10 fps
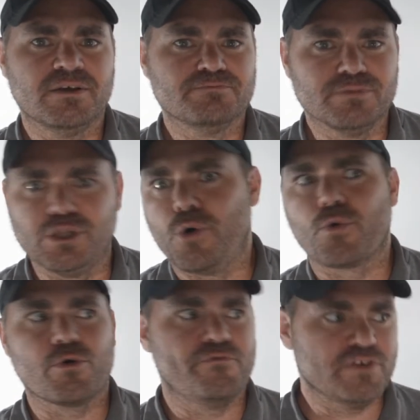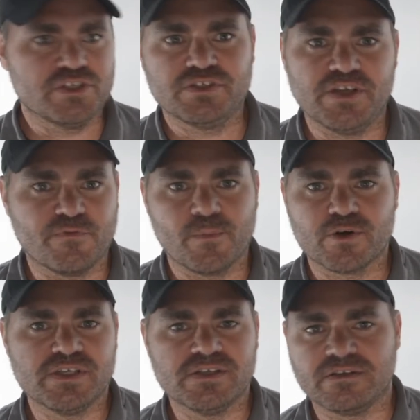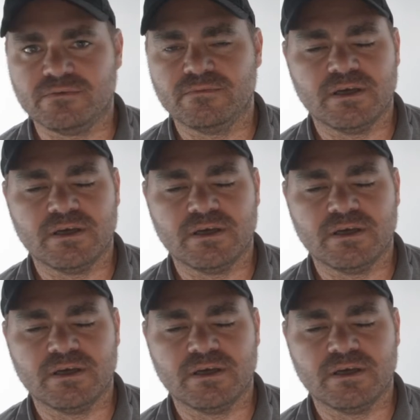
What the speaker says: lower efficiency from our system?